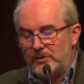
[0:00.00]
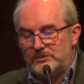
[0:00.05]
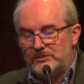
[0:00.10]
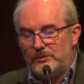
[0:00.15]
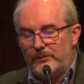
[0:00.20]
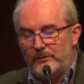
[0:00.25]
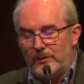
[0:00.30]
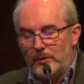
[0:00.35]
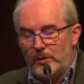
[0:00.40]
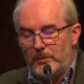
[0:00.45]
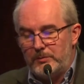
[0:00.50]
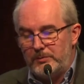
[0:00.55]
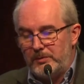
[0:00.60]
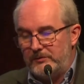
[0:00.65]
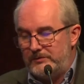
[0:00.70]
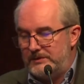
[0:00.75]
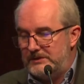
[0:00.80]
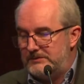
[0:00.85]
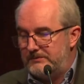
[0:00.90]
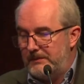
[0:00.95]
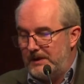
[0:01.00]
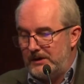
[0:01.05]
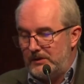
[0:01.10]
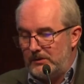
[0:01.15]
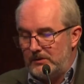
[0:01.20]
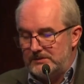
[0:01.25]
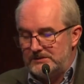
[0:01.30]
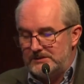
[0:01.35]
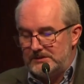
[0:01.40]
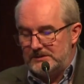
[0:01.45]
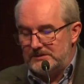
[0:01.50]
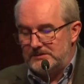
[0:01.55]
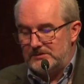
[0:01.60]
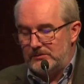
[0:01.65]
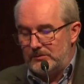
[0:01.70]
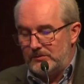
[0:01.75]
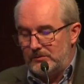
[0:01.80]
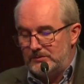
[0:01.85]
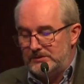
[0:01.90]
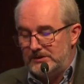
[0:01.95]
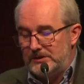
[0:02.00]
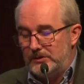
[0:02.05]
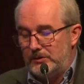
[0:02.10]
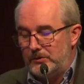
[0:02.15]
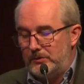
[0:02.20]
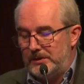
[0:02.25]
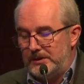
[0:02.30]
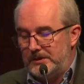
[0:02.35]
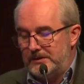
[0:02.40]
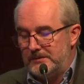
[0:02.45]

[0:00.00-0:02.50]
follow-up of these miners is continuing.